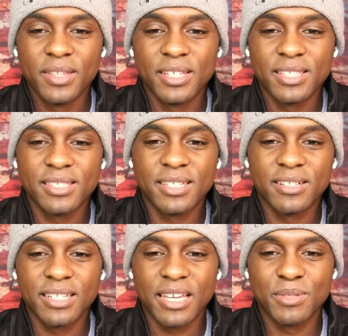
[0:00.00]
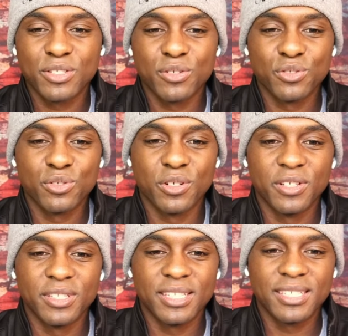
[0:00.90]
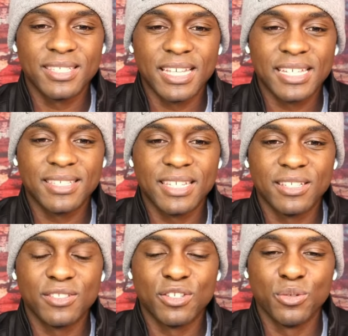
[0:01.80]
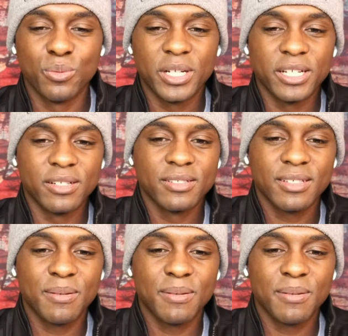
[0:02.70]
This is their damage control. This net's getting too weird.